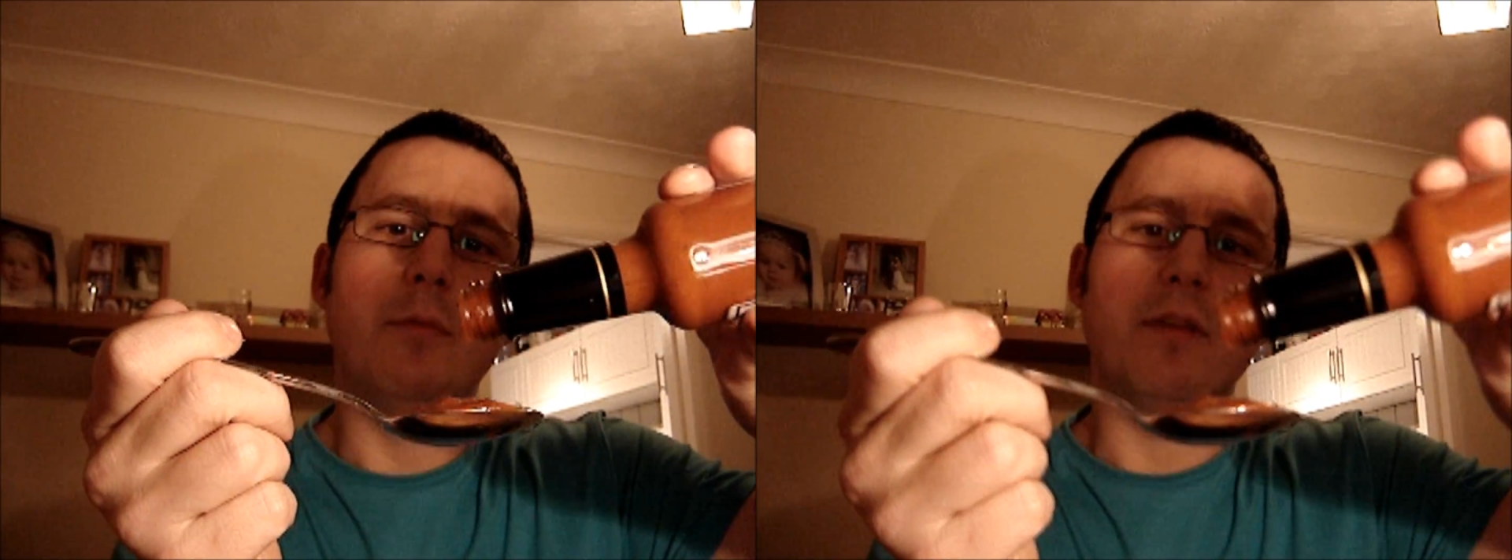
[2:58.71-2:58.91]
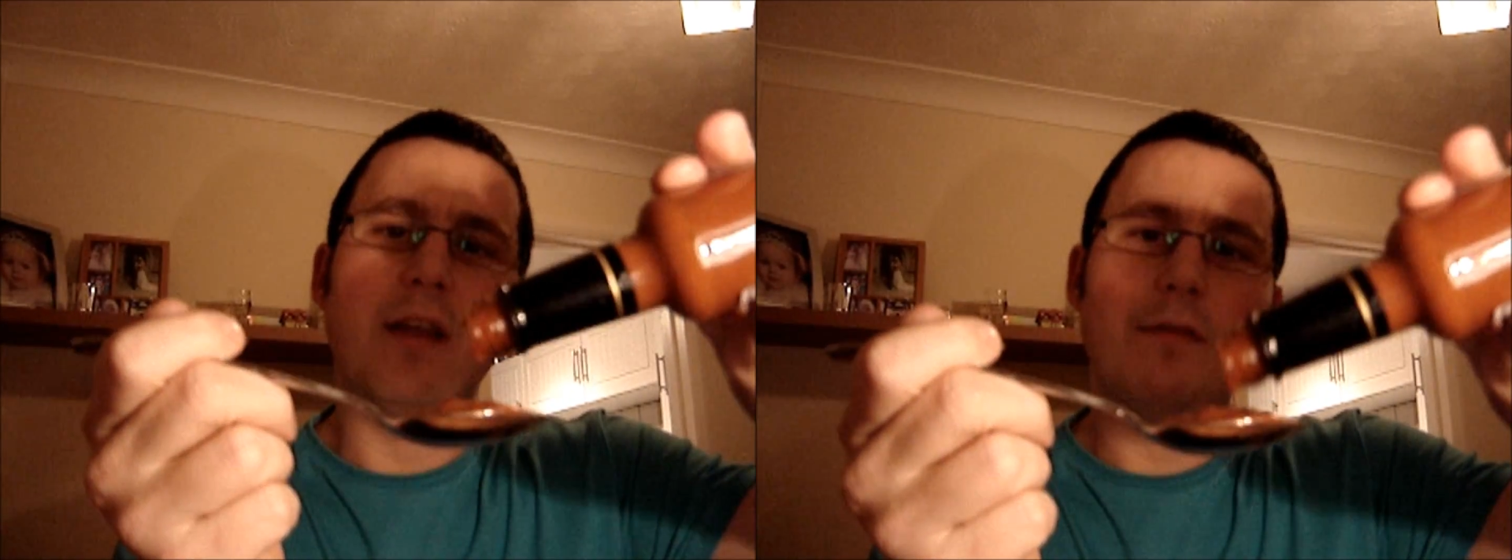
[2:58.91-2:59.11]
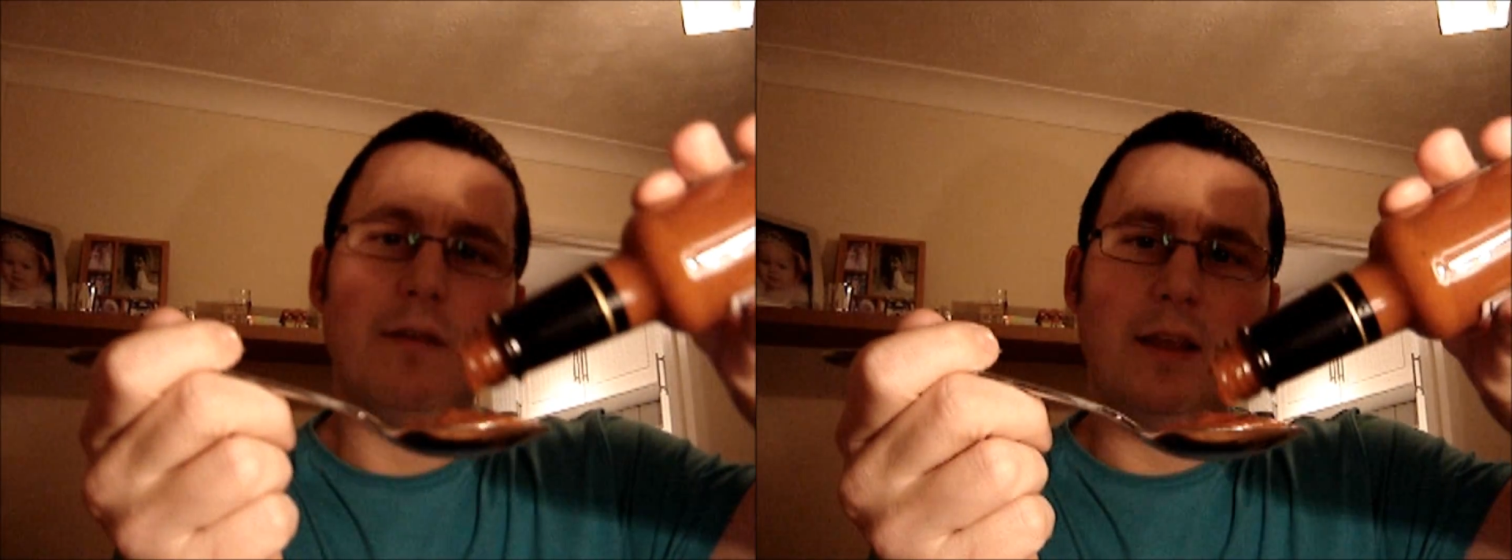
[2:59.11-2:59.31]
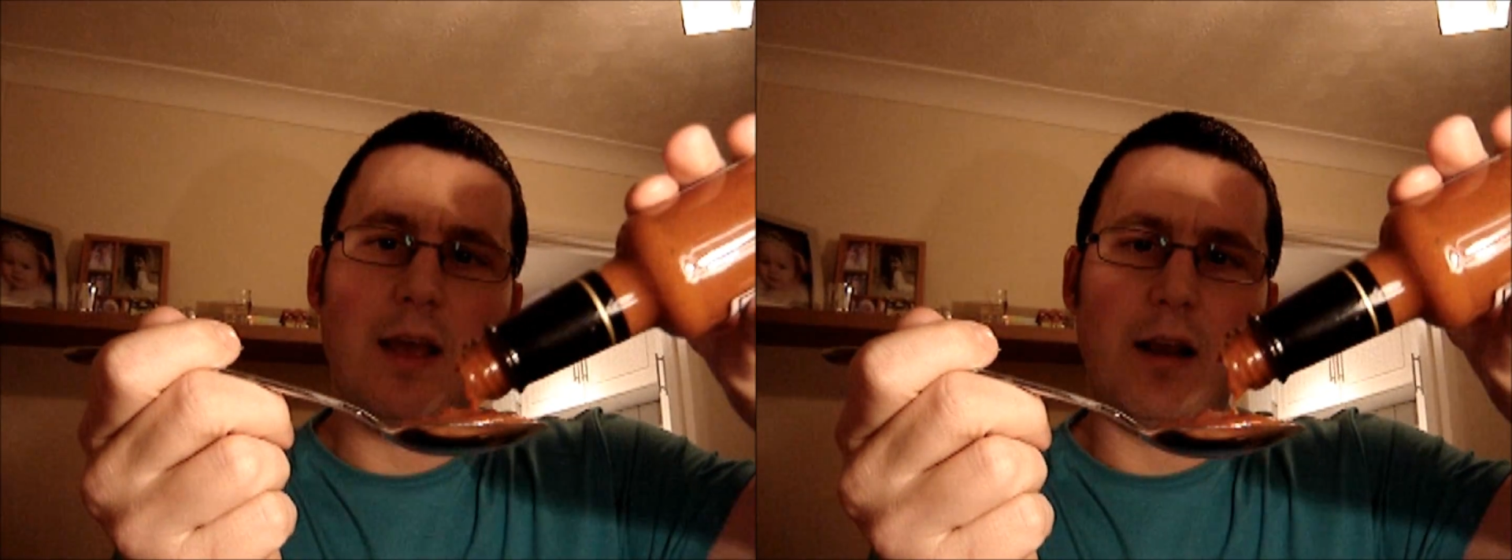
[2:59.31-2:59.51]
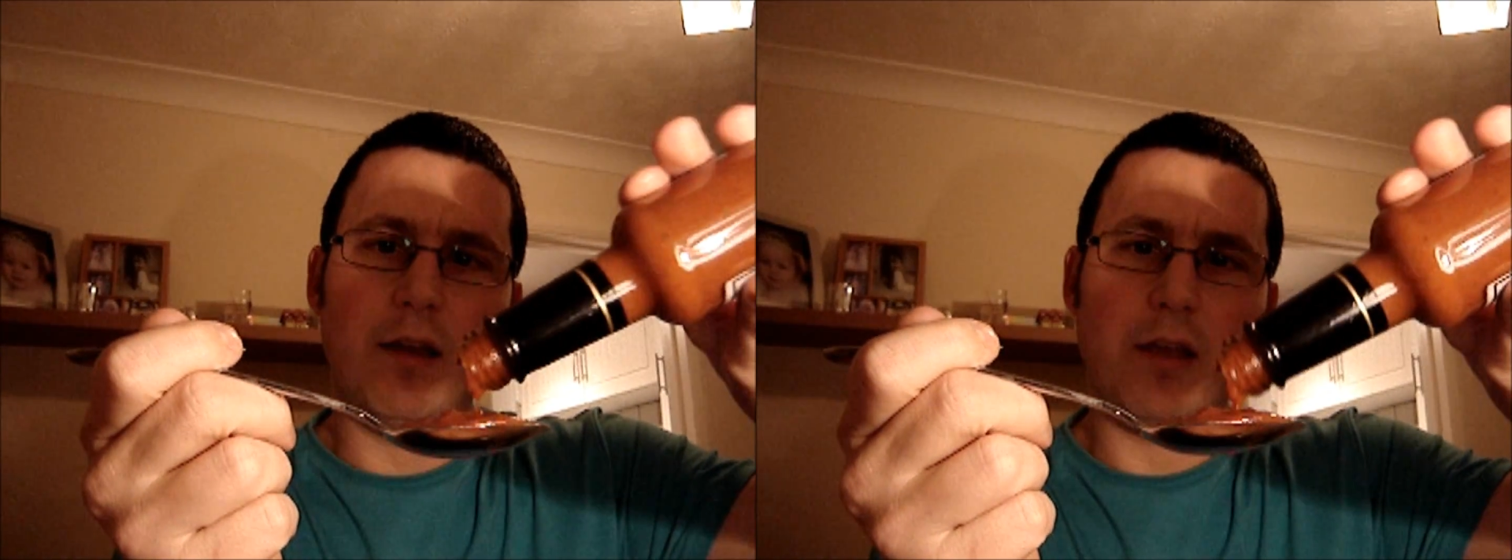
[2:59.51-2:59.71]
but definitely,
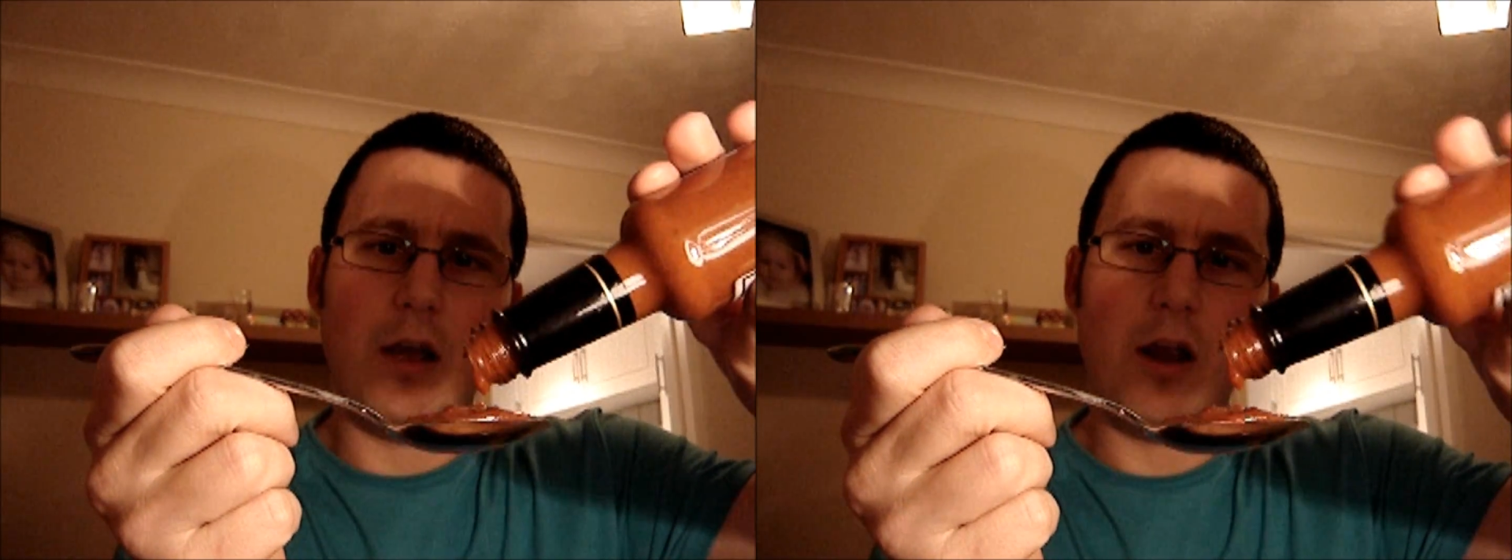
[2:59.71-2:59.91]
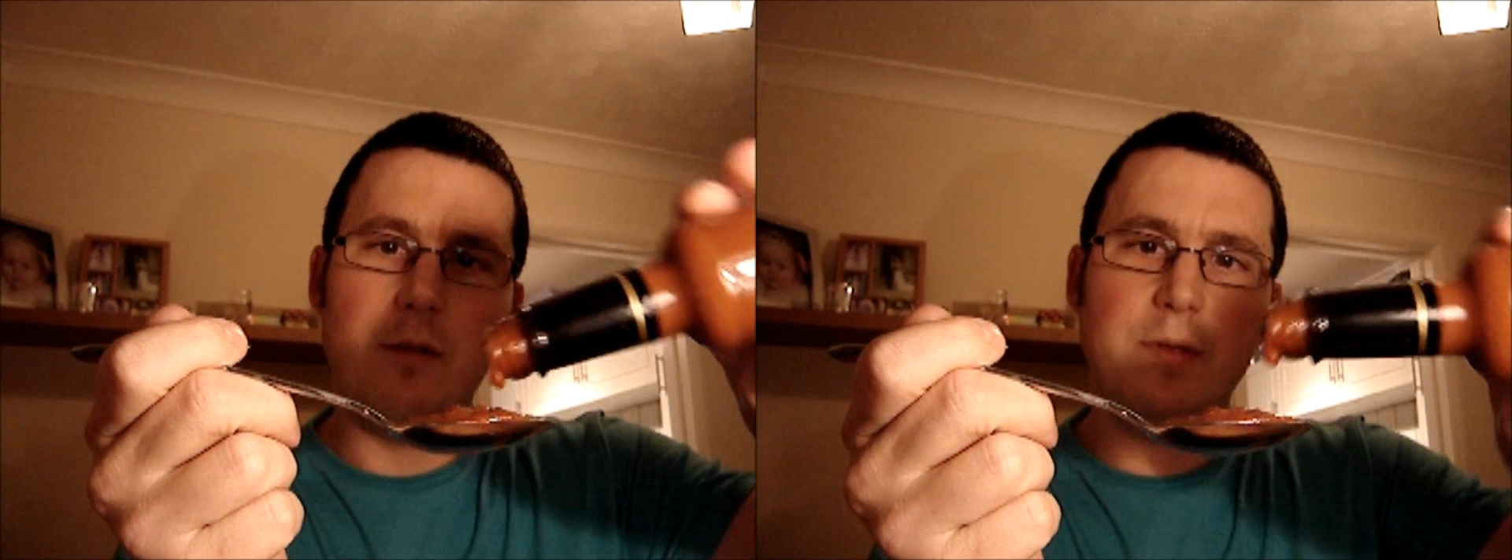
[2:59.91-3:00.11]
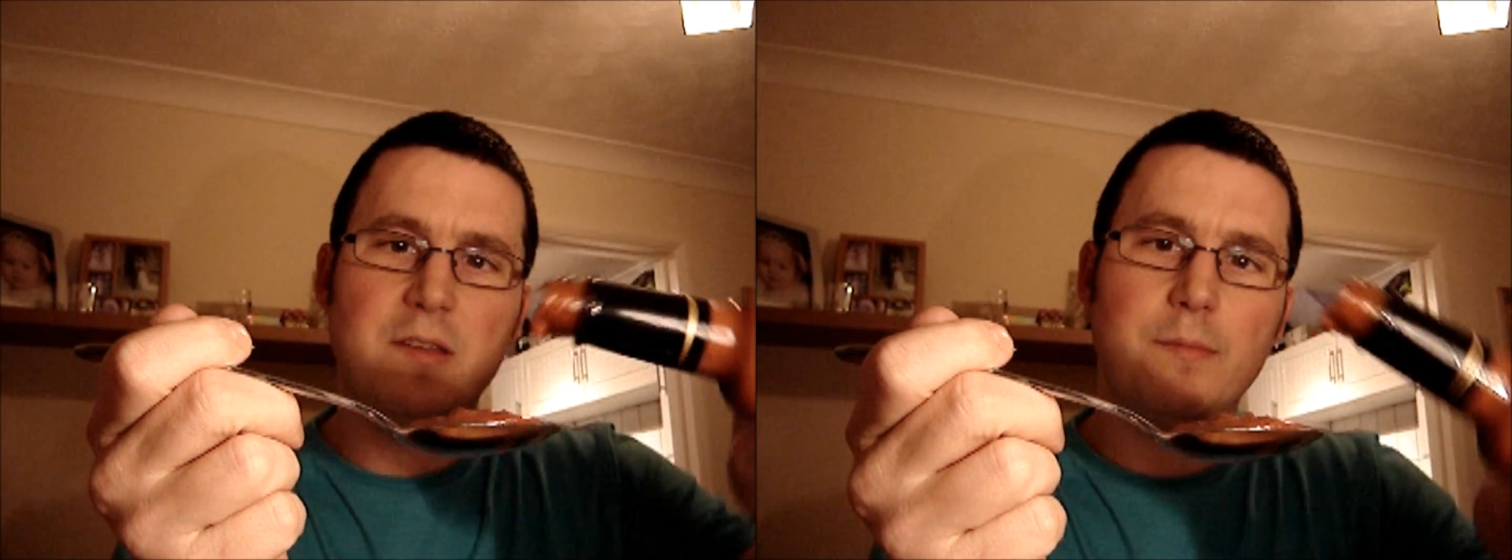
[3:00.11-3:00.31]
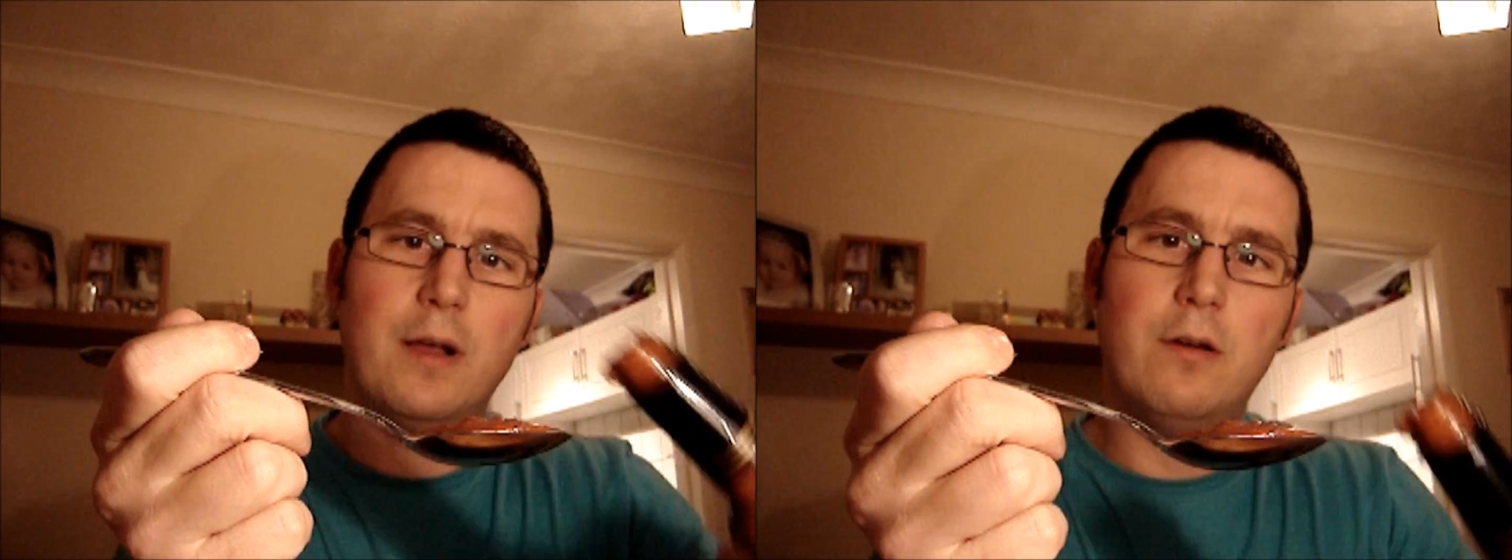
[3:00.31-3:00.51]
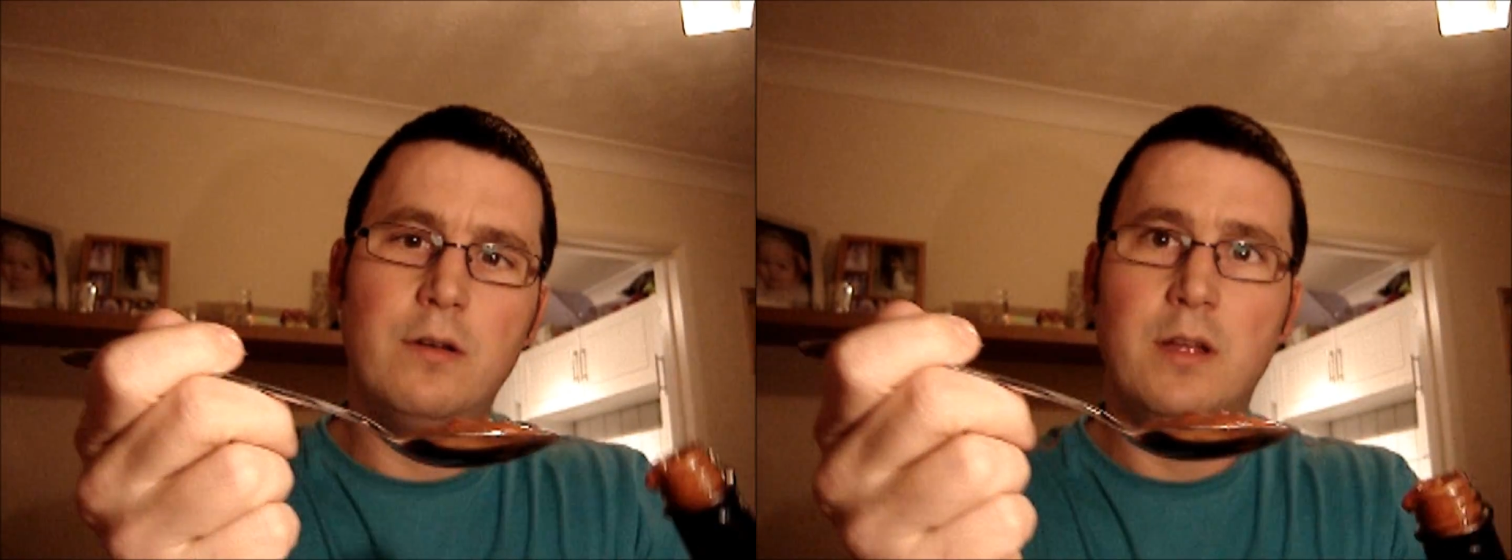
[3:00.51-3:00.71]
yeah, like a herby
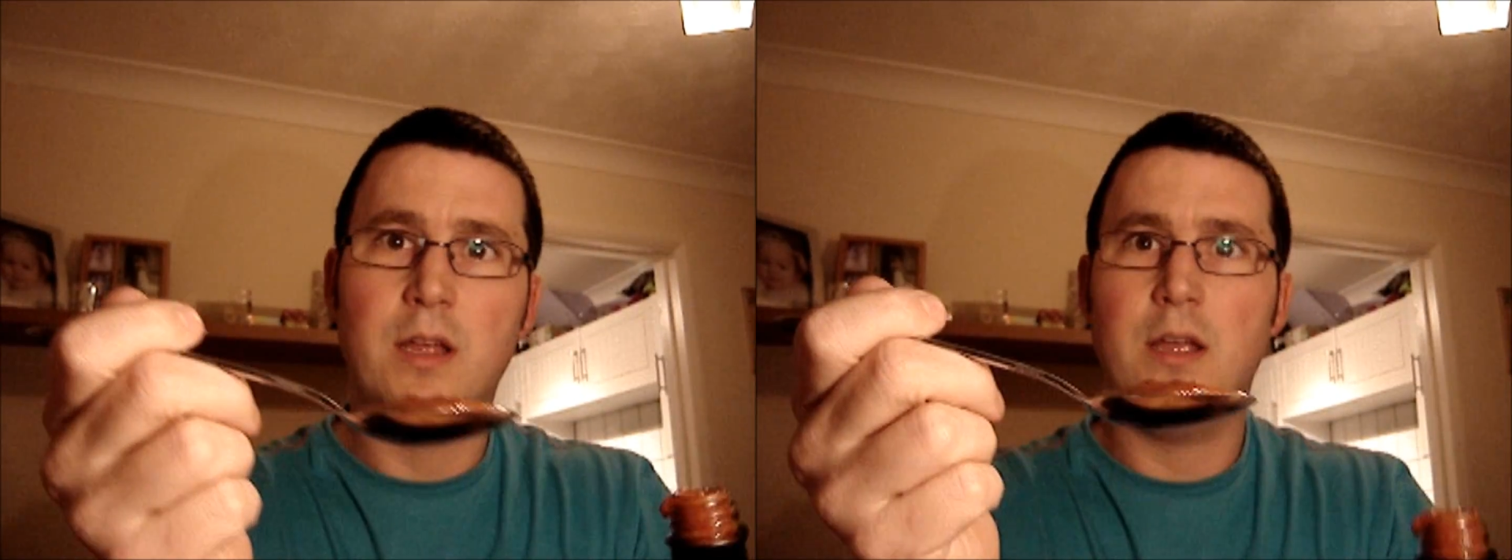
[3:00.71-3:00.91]
smell.